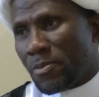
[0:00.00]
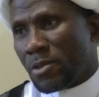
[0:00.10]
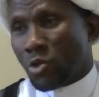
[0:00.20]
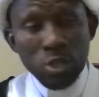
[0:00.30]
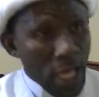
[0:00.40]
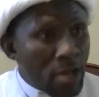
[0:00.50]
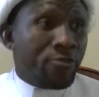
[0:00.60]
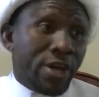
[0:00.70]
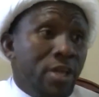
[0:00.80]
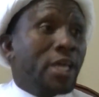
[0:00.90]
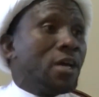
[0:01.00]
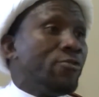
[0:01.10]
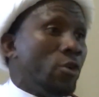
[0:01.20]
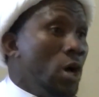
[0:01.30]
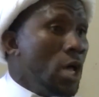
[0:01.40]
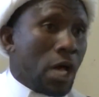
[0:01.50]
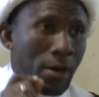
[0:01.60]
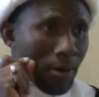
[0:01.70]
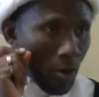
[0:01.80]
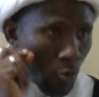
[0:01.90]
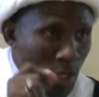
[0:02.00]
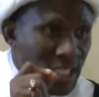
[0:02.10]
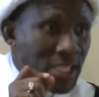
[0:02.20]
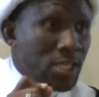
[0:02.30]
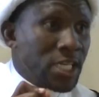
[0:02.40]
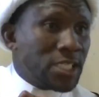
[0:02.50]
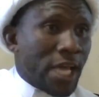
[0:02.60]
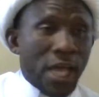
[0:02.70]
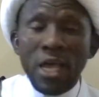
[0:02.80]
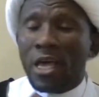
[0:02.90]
So they are very careful about what did they say,